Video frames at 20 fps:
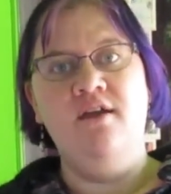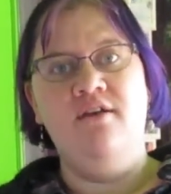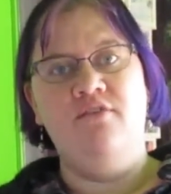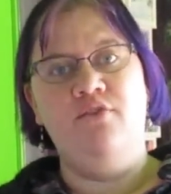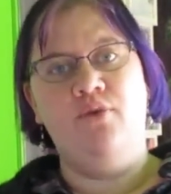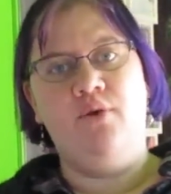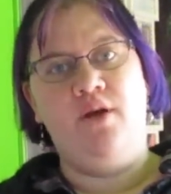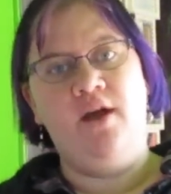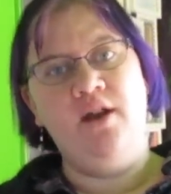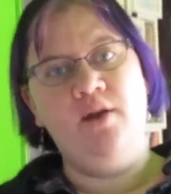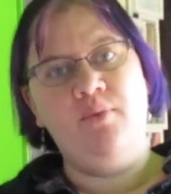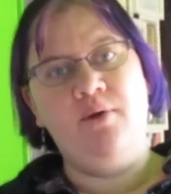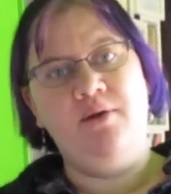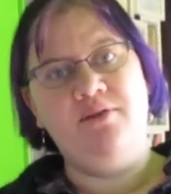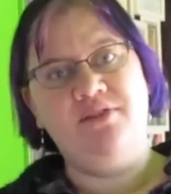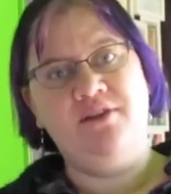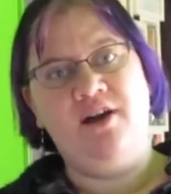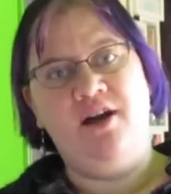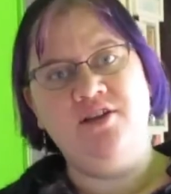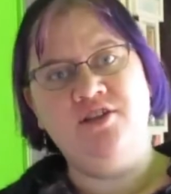If you are unaware
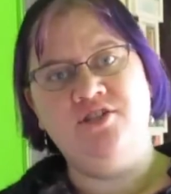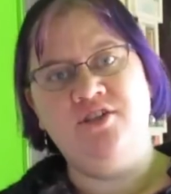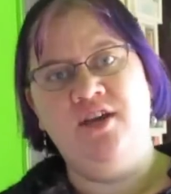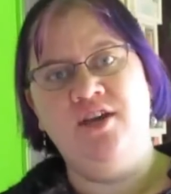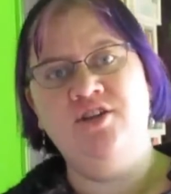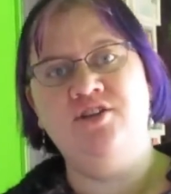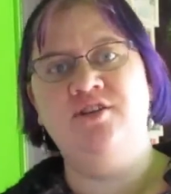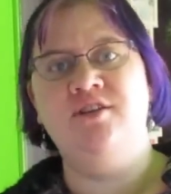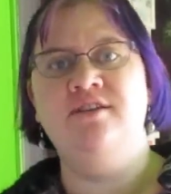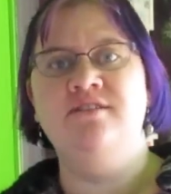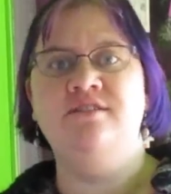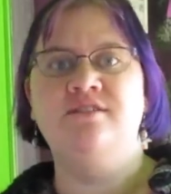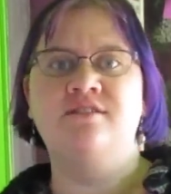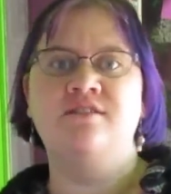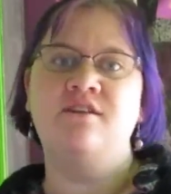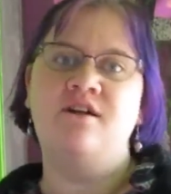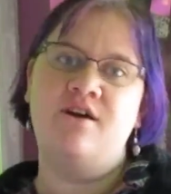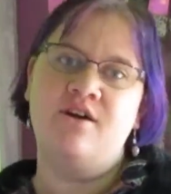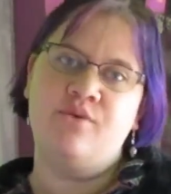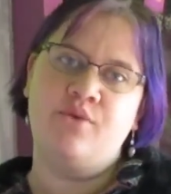what the cogitation is, it's
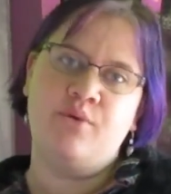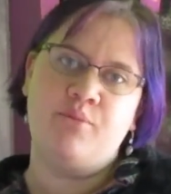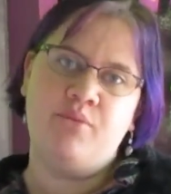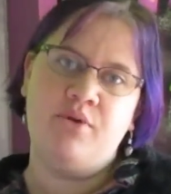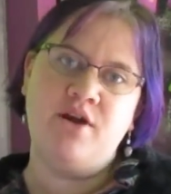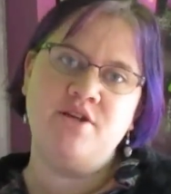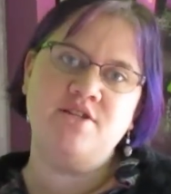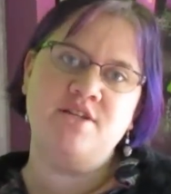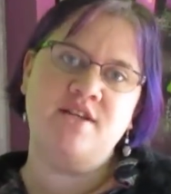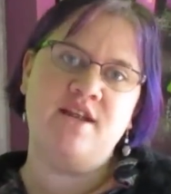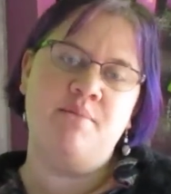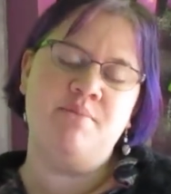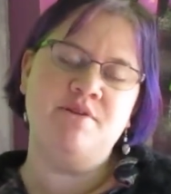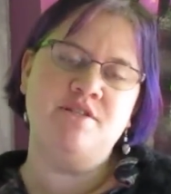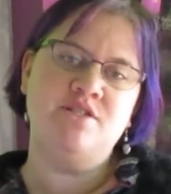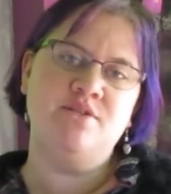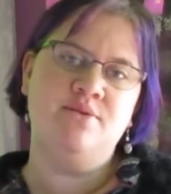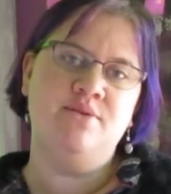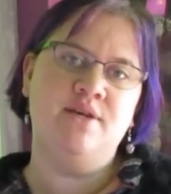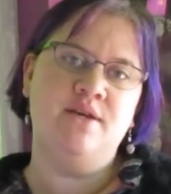an ongoing project I've been
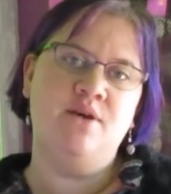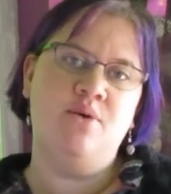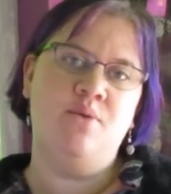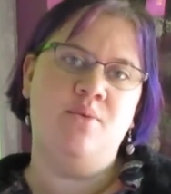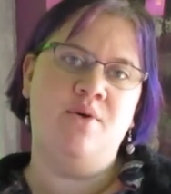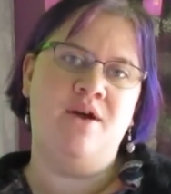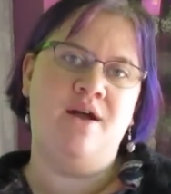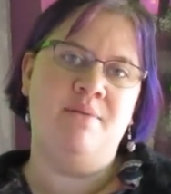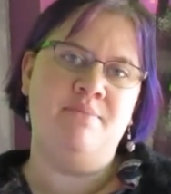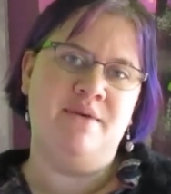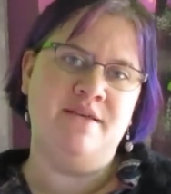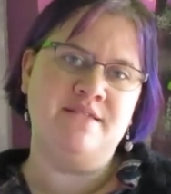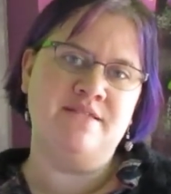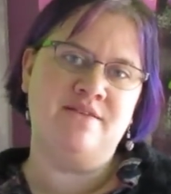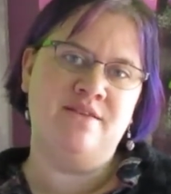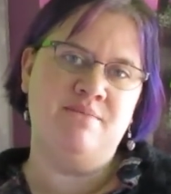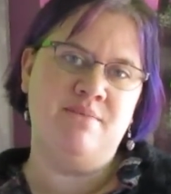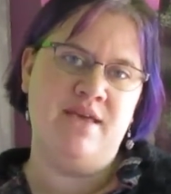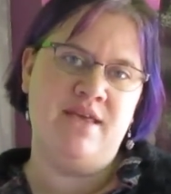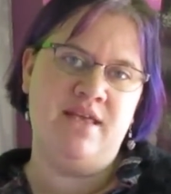doing where I'm
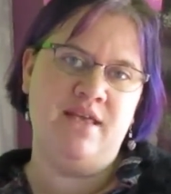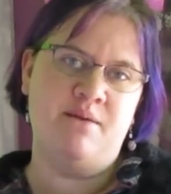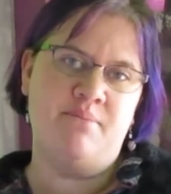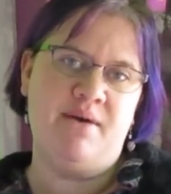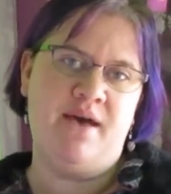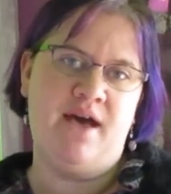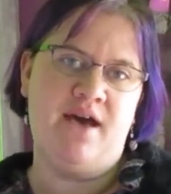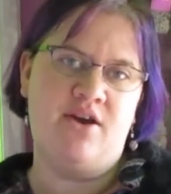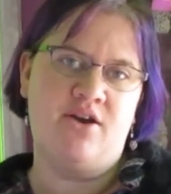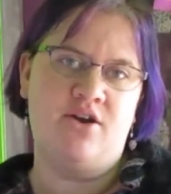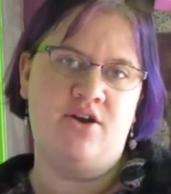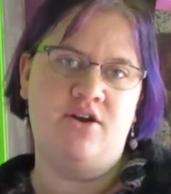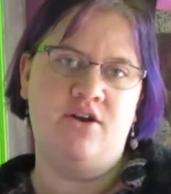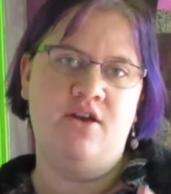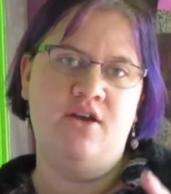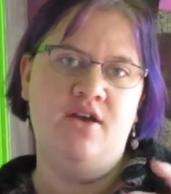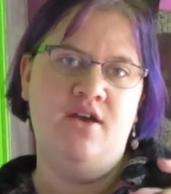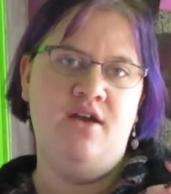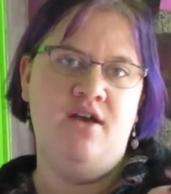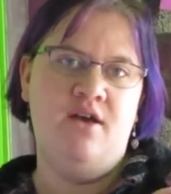basically making a pattern